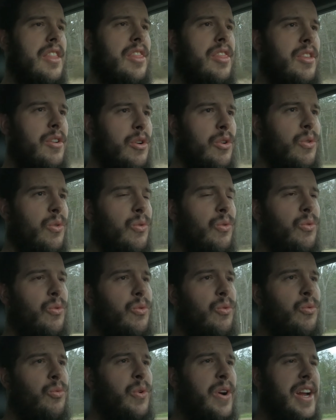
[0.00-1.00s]
the
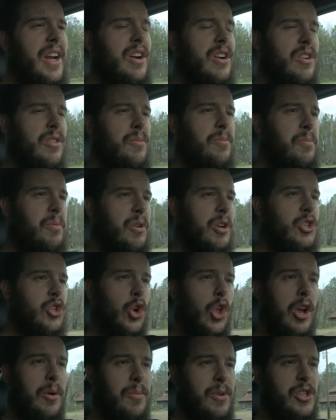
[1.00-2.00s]
rear
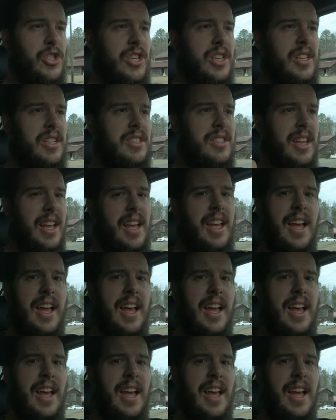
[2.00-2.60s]
control arm bushings,